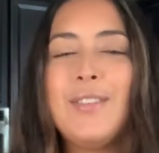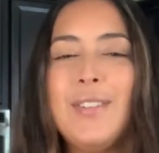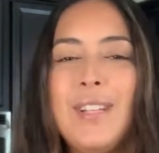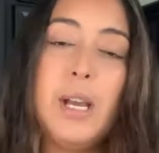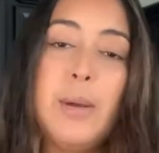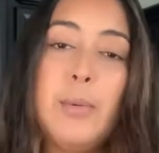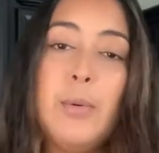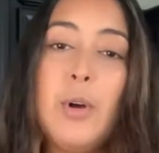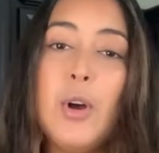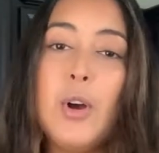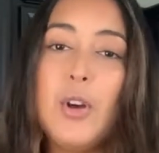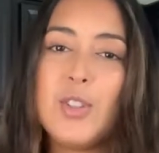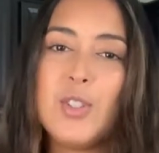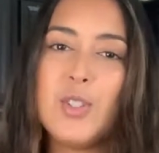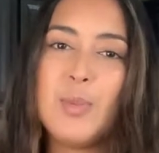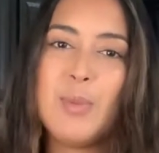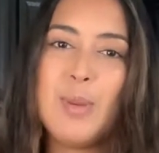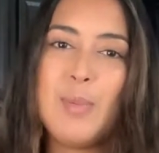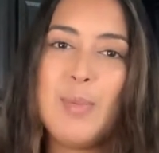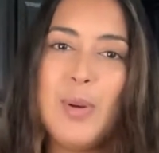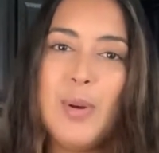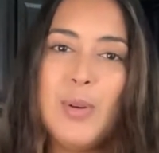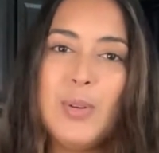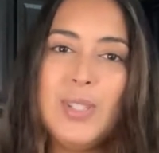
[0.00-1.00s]
and I will also be
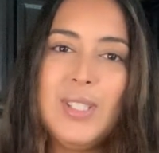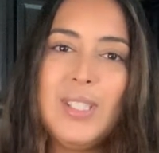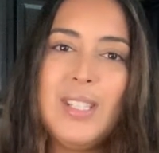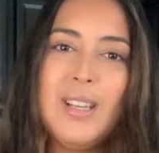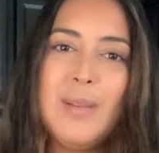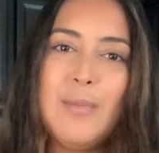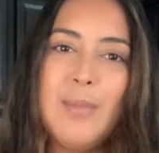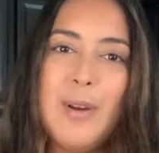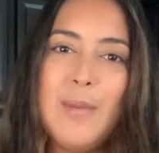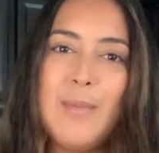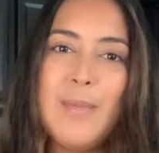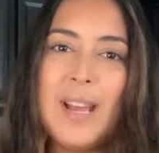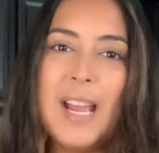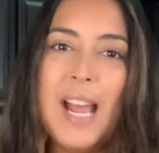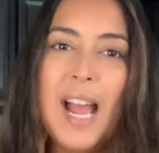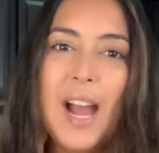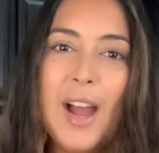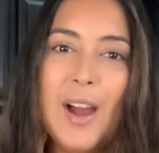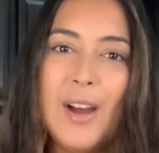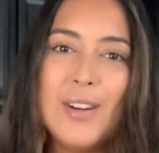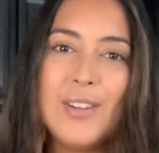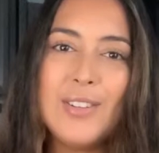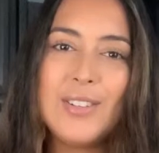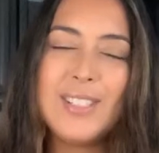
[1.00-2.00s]
posting about my
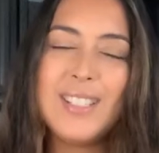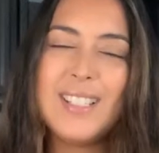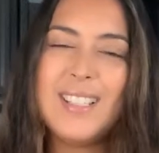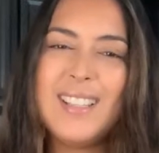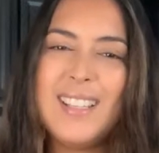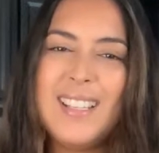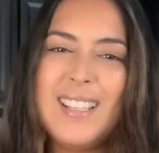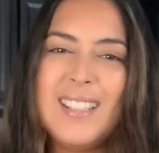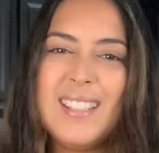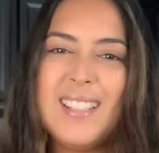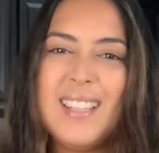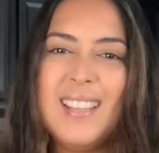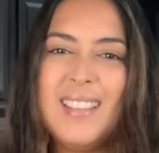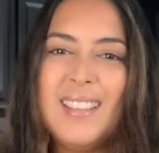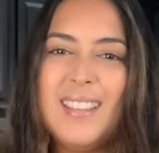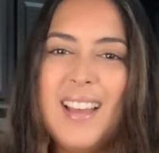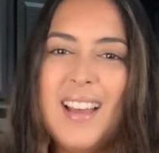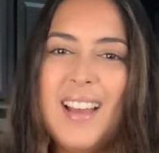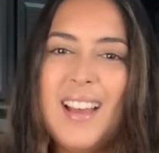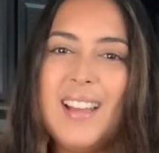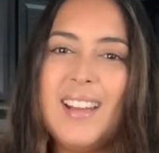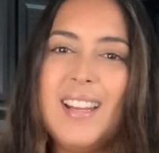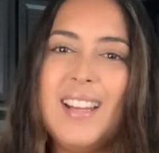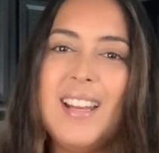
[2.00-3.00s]
house and things like
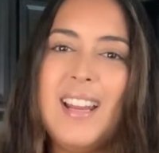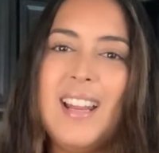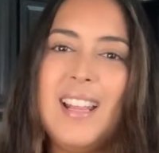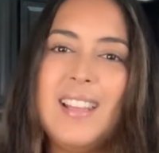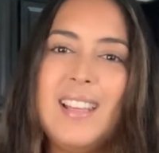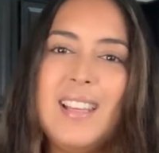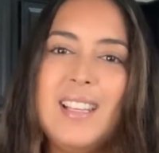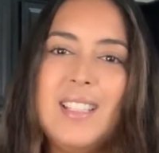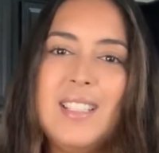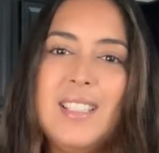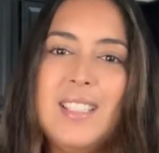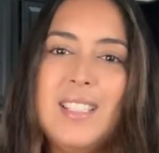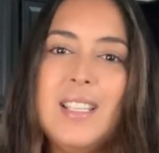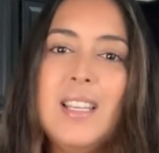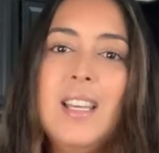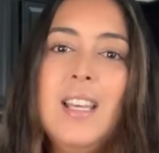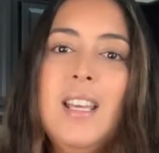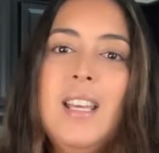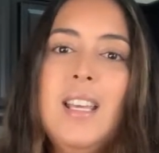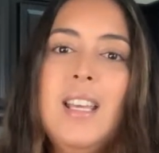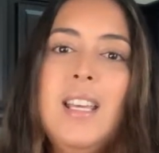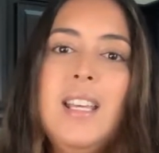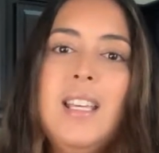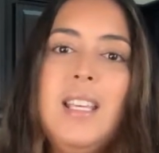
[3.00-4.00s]
that, and I like to
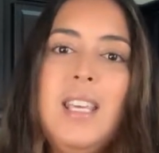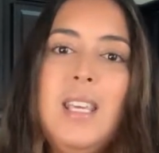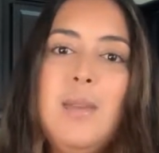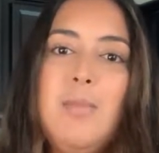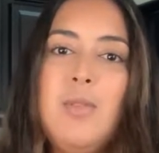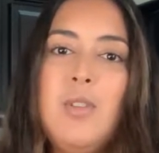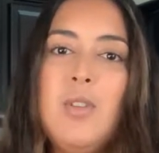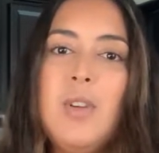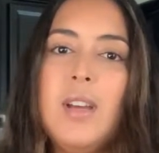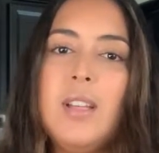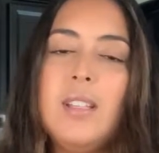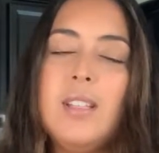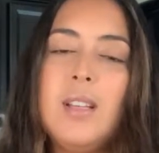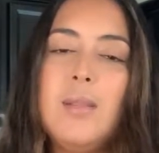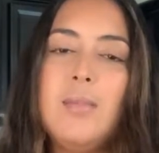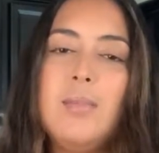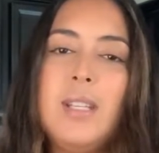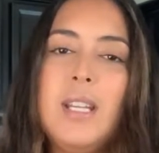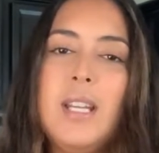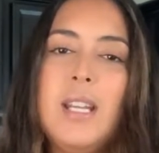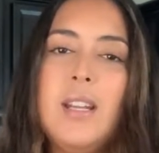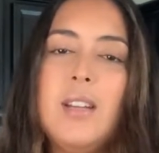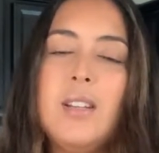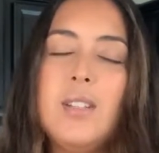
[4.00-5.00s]
keep you guys
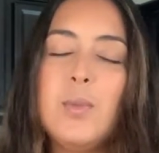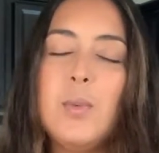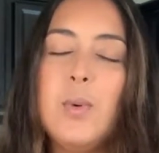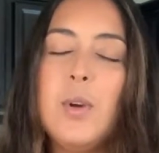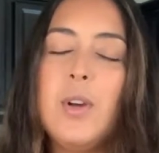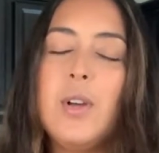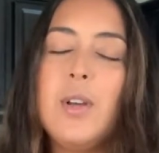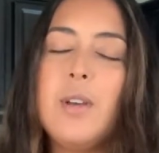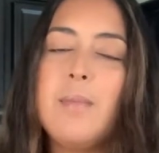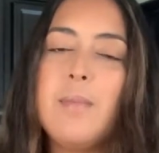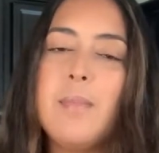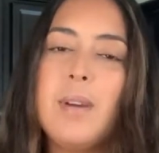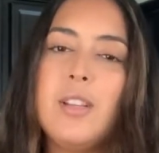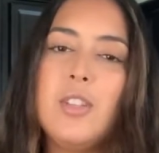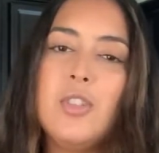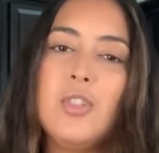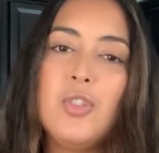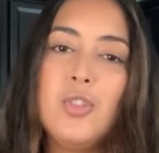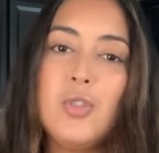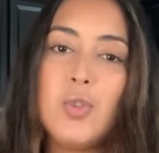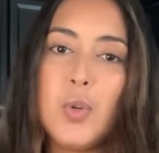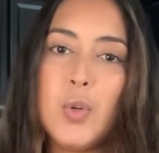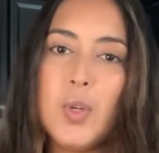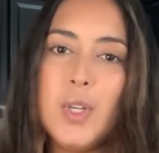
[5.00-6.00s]
updated as well in my
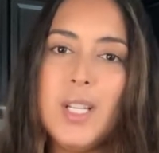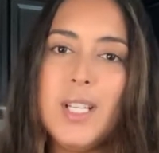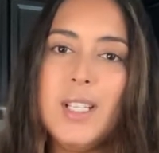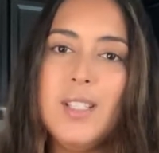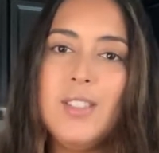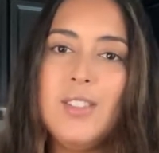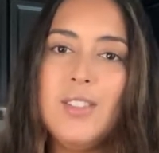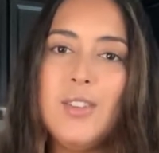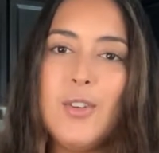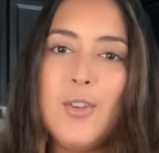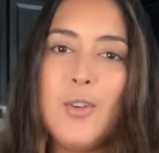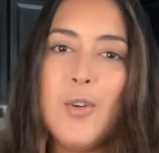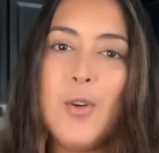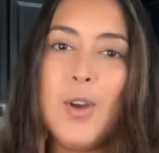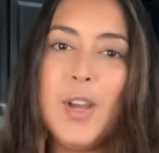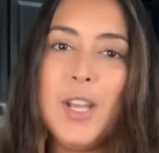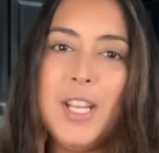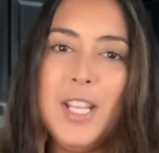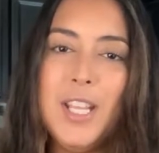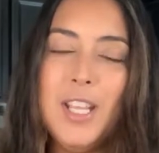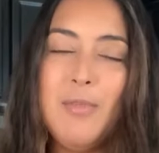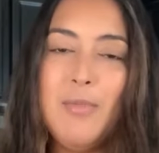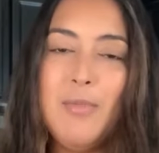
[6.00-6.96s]
stories, so go ahead and give